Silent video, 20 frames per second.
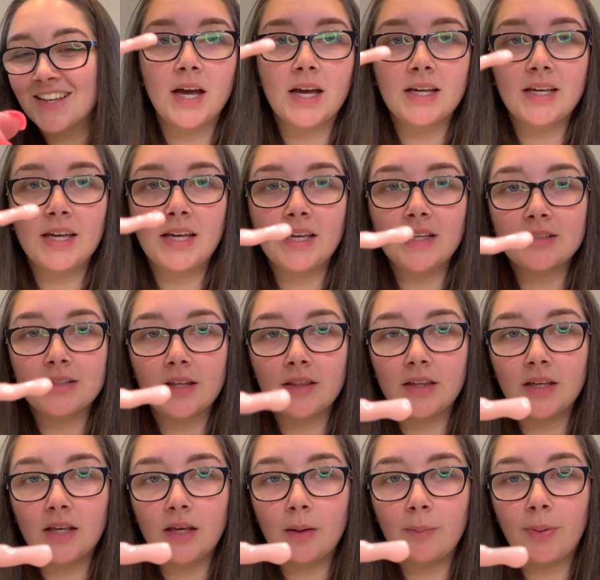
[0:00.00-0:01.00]
That is
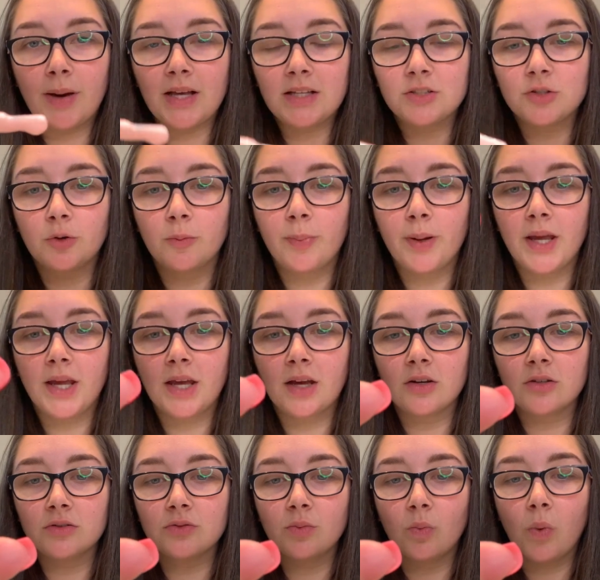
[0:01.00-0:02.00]
the pastel pink
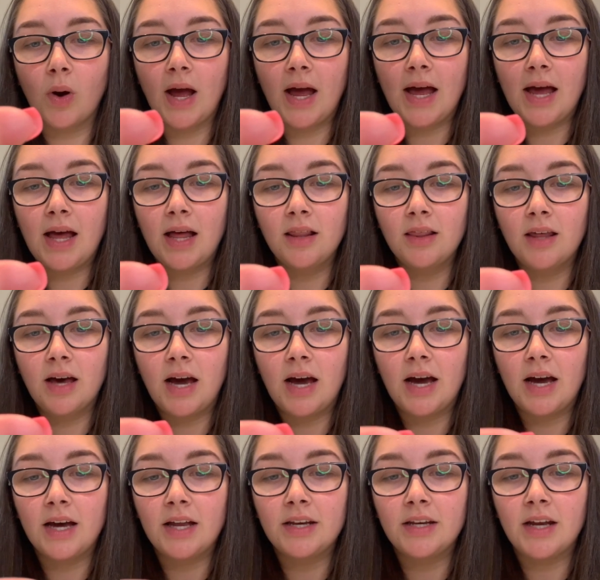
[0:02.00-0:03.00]
as well,
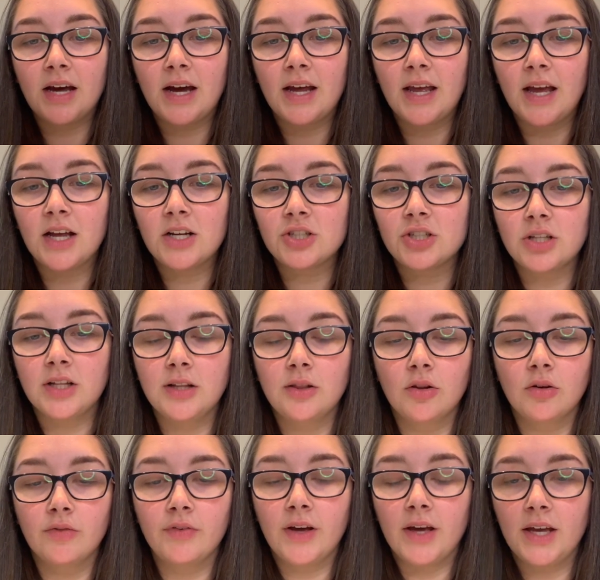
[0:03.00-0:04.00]
and I actually
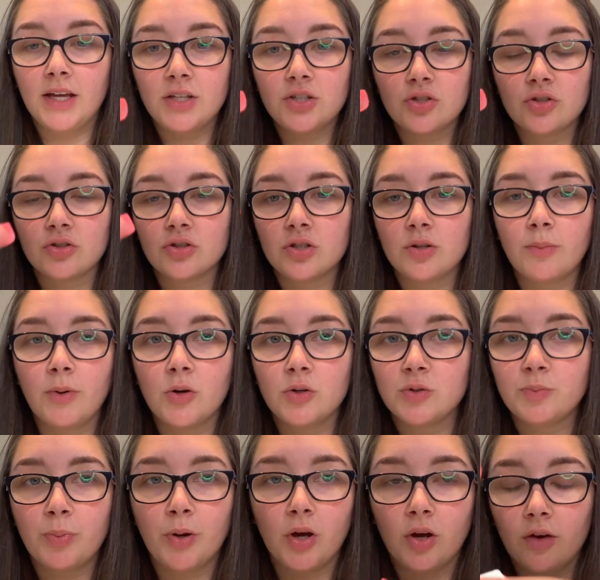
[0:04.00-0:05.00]
love it. It's just the
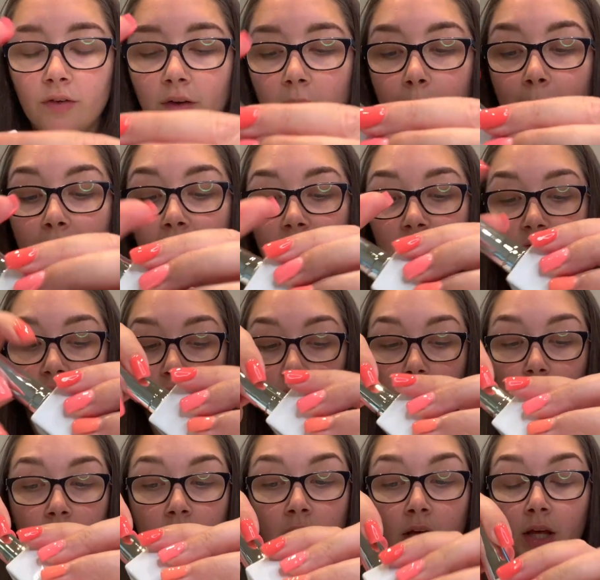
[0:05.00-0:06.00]
most perfect
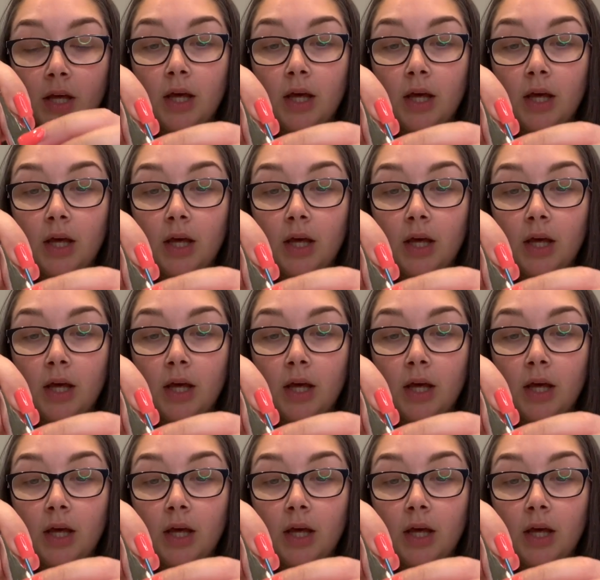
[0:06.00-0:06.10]
pastel.